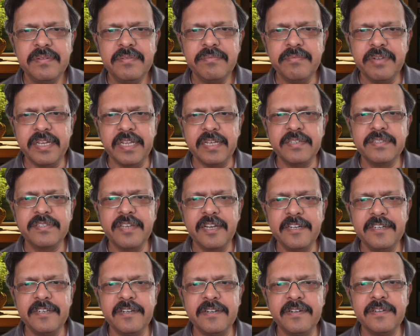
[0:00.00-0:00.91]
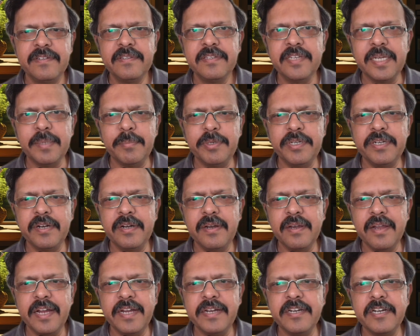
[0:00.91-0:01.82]
When excited, they emitted
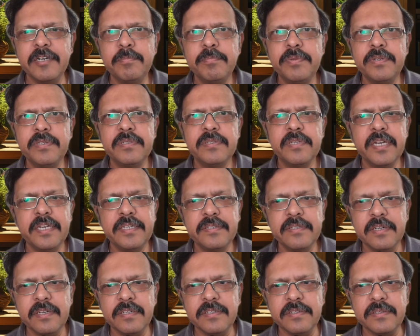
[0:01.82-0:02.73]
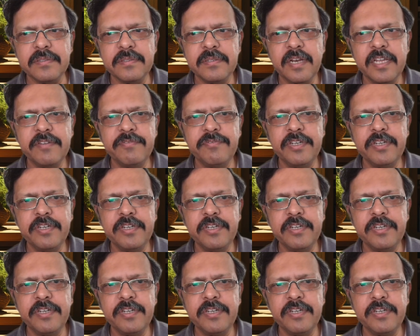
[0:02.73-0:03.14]
light at precise colors, like